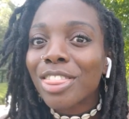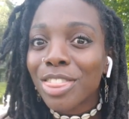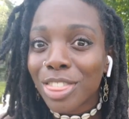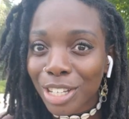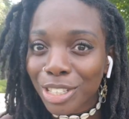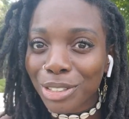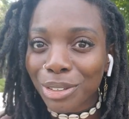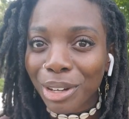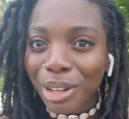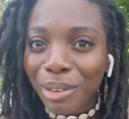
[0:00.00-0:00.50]
the
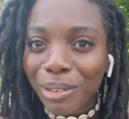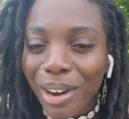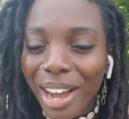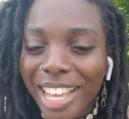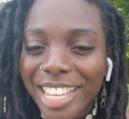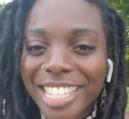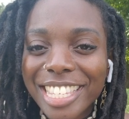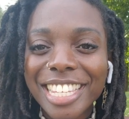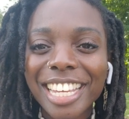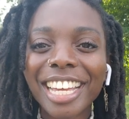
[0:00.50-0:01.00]
joy
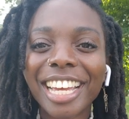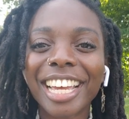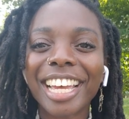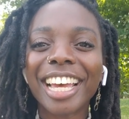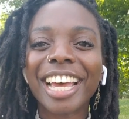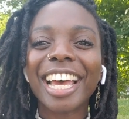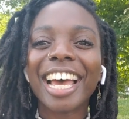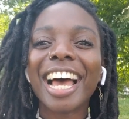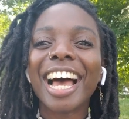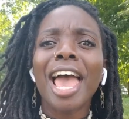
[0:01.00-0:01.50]
quest.
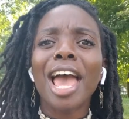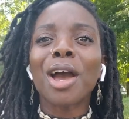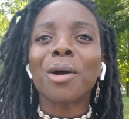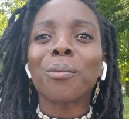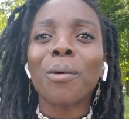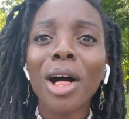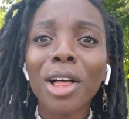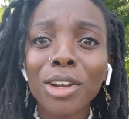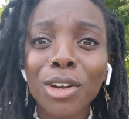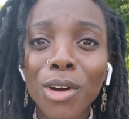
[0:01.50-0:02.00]
And
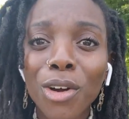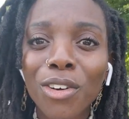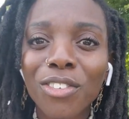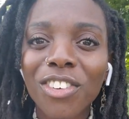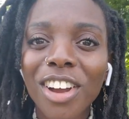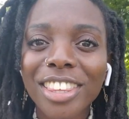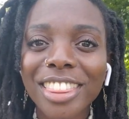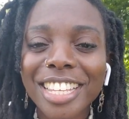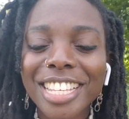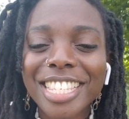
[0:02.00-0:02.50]
while you're
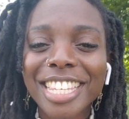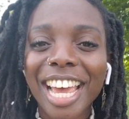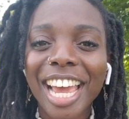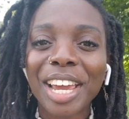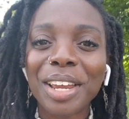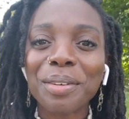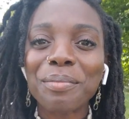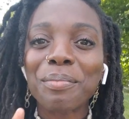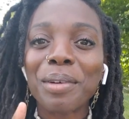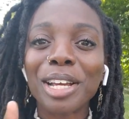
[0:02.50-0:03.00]
over at the
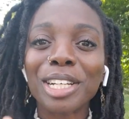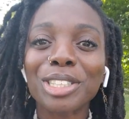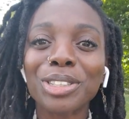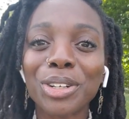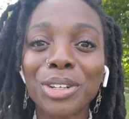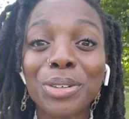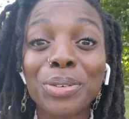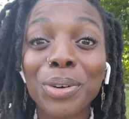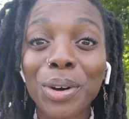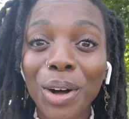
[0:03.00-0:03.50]
site, make
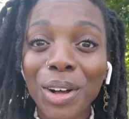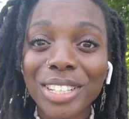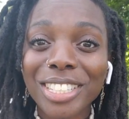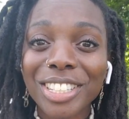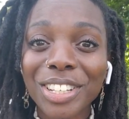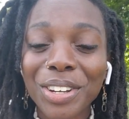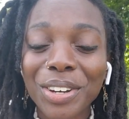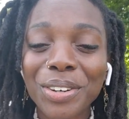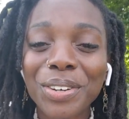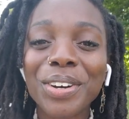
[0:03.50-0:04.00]
sure you
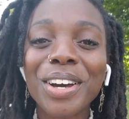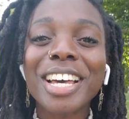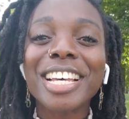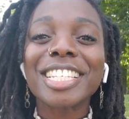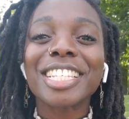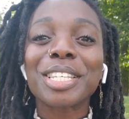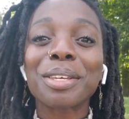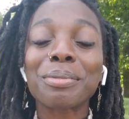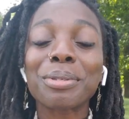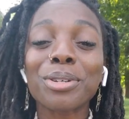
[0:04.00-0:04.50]
also
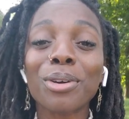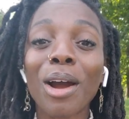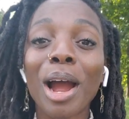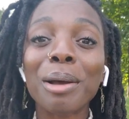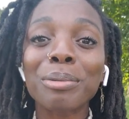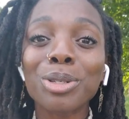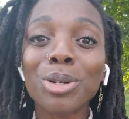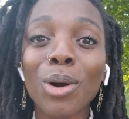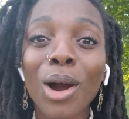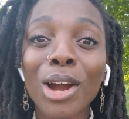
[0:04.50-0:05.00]

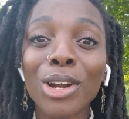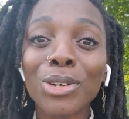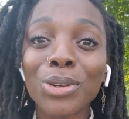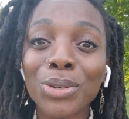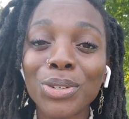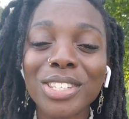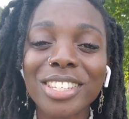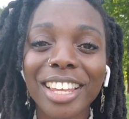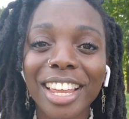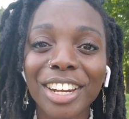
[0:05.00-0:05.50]
subscribe to our
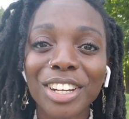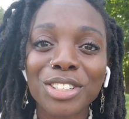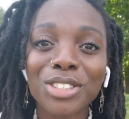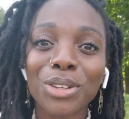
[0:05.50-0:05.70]
newsletter